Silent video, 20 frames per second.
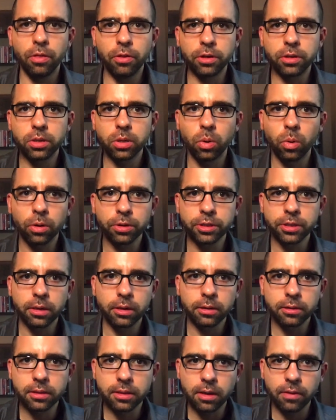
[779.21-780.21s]

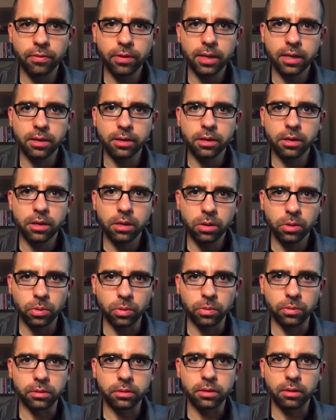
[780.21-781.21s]
tortures of the
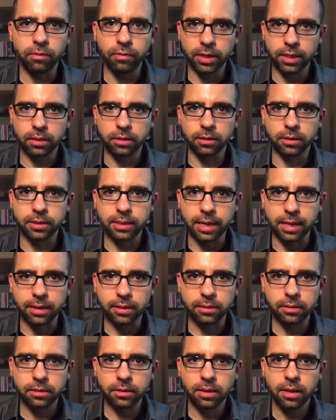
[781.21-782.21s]
accused," Victor
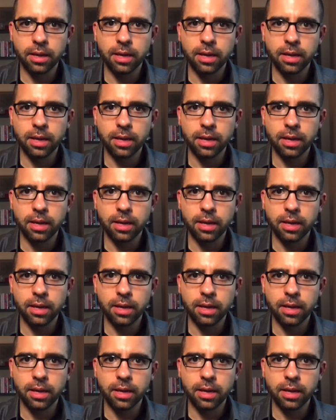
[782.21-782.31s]
says,